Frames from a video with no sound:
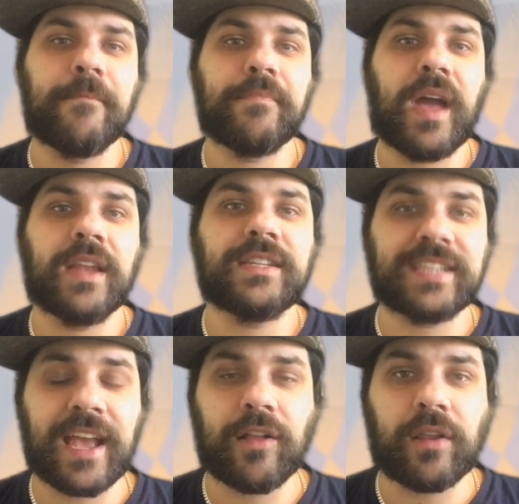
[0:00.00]

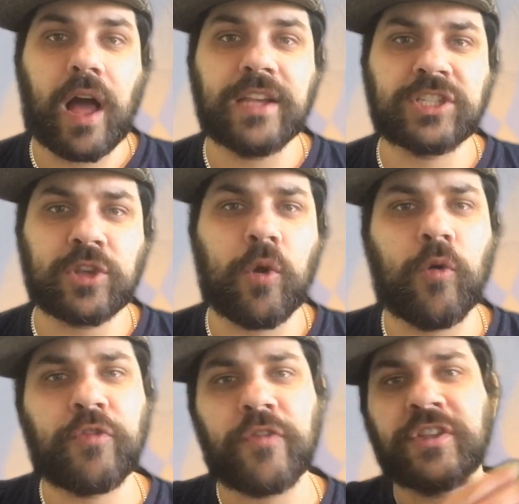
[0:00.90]
until I saw
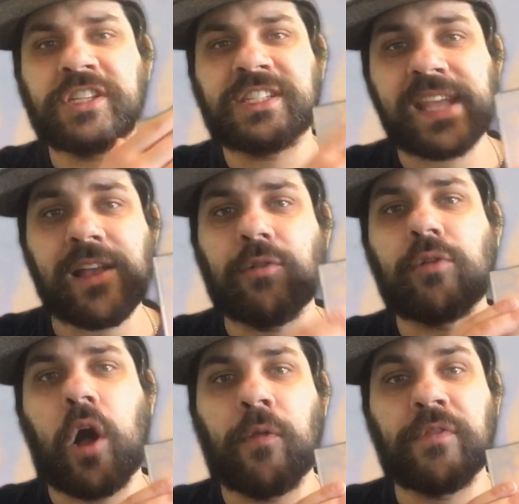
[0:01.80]
that the seal
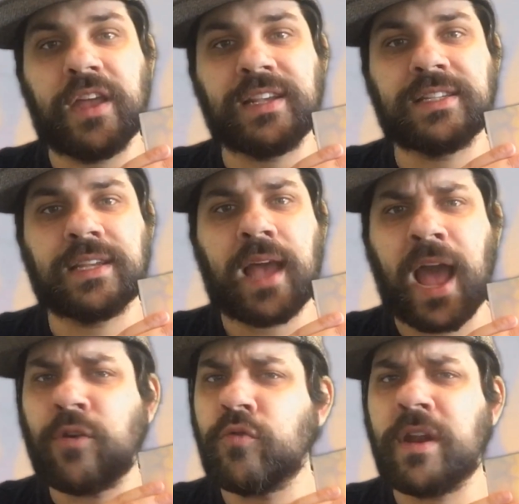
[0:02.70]
on this
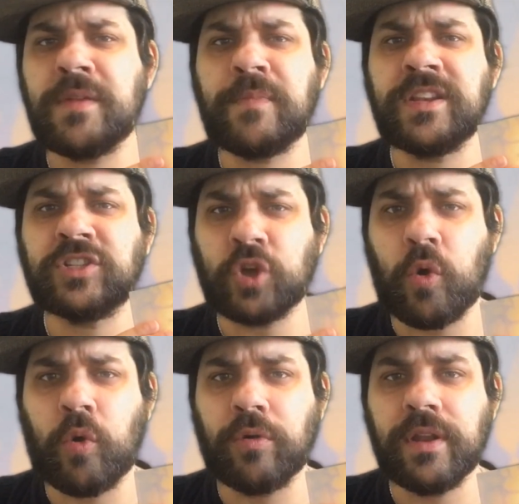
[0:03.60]
had already been
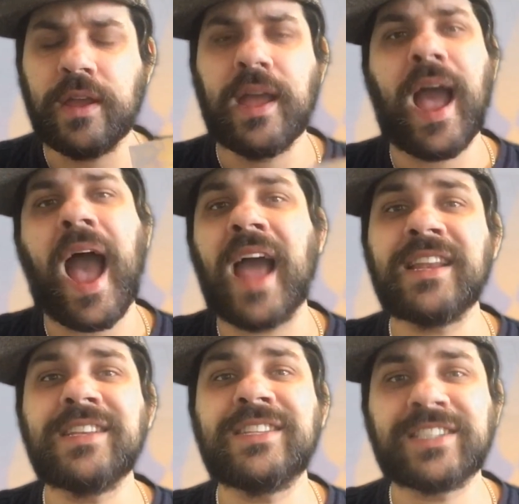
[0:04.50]
torn and
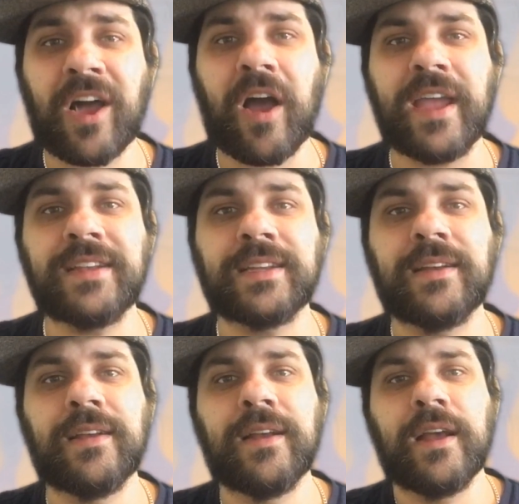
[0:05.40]
inside
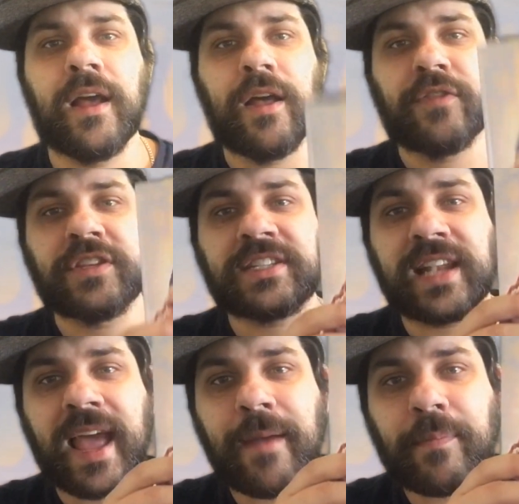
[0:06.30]
the slip